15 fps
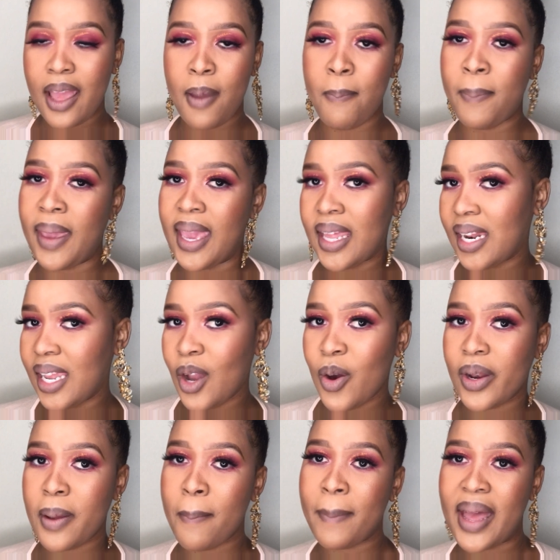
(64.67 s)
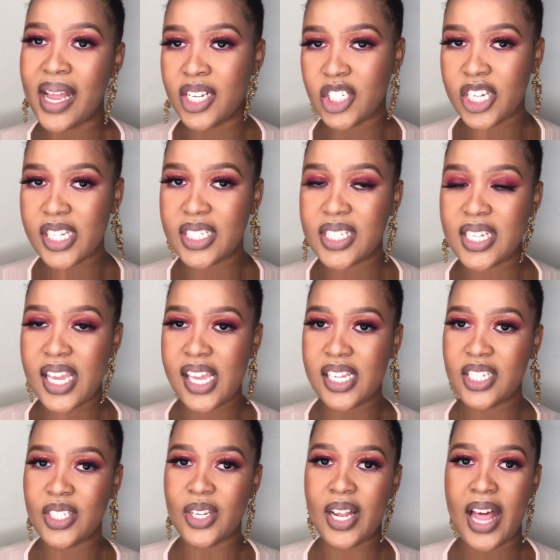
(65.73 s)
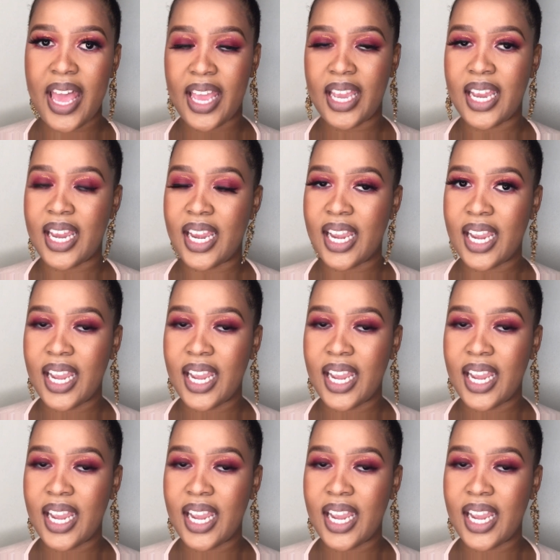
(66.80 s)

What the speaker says: a baby on a budget and you're like,